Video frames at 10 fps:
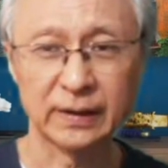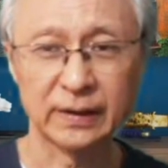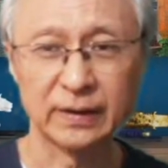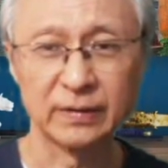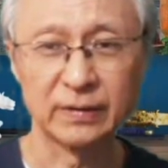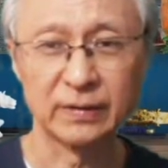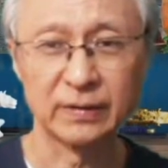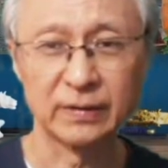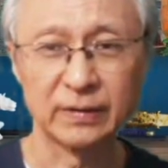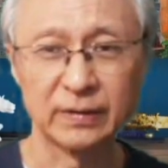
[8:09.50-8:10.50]
The number
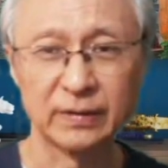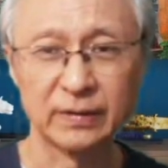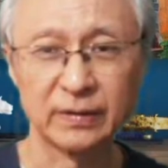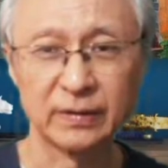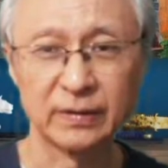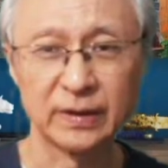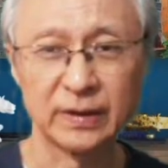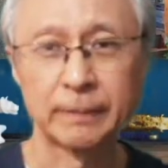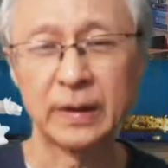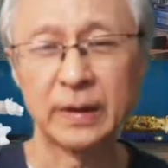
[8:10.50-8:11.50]
of treatments
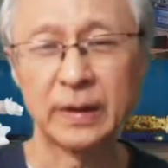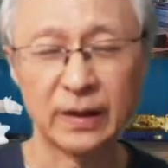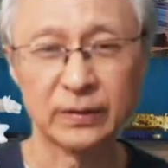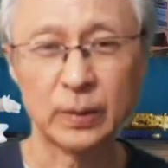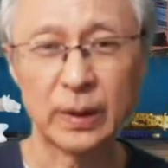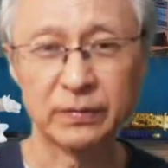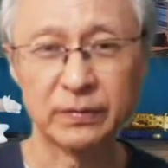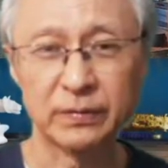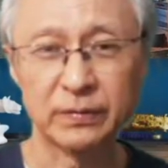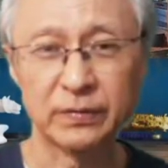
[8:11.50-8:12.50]
are quite frequent
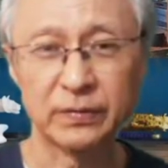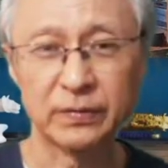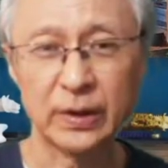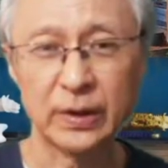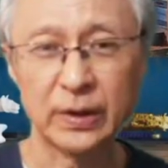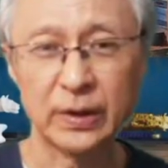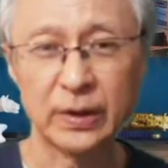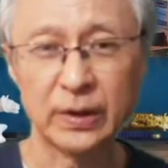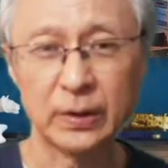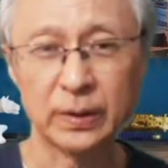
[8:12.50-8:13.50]
because, as mentioned, we're
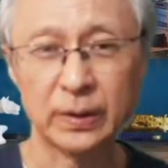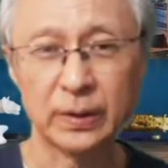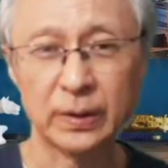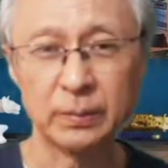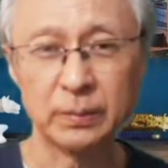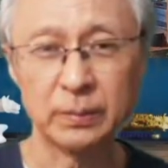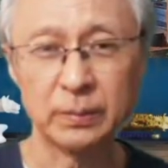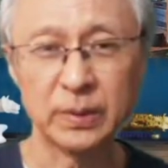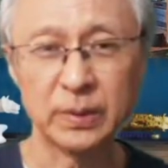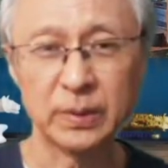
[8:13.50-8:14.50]
using light
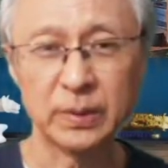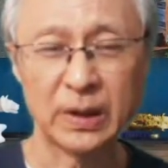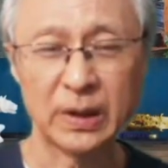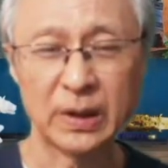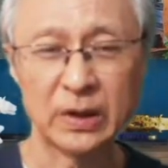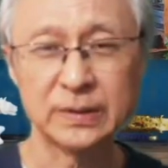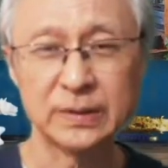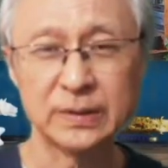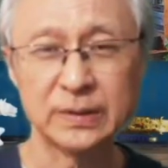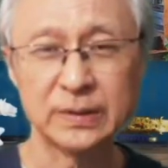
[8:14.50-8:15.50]
to treat
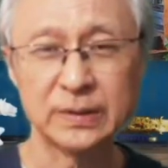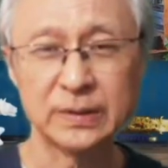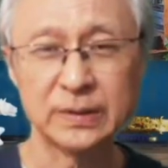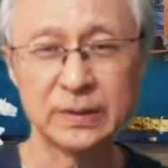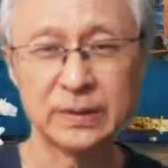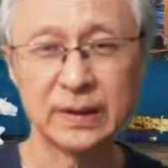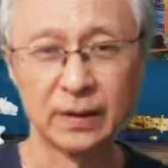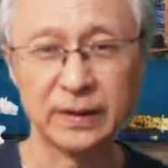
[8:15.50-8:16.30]
bacteria, and if